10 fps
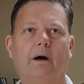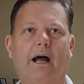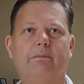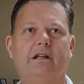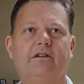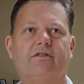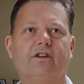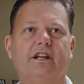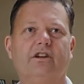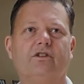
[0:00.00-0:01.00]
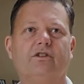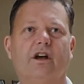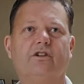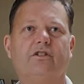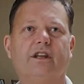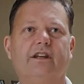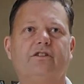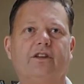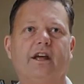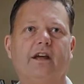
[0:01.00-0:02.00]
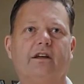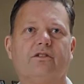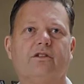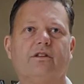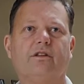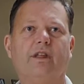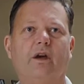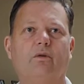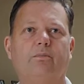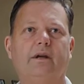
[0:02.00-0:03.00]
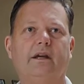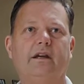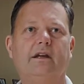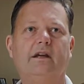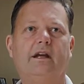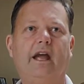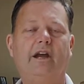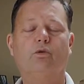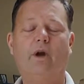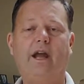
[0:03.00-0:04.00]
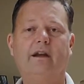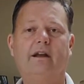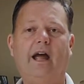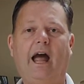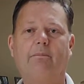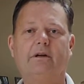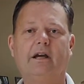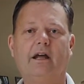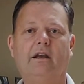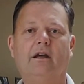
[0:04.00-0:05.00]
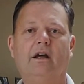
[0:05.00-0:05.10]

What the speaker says: I believe if a teacher does these things, they would be a great applicant